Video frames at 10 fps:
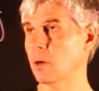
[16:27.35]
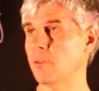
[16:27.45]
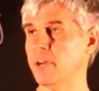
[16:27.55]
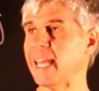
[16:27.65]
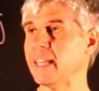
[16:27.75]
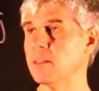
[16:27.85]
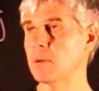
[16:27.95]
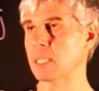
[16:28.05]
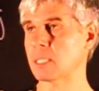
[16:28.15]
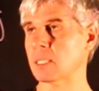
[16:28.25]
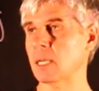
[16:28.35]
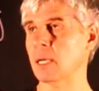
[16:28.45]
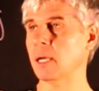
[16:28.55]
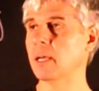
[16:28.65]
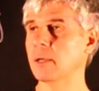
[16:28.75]
of entries
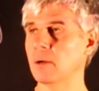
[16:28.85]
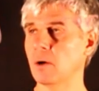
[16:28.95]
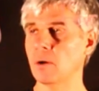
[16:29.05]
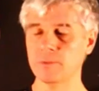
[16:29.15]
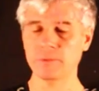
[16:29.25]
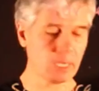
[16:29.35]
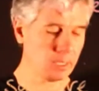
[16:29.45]
of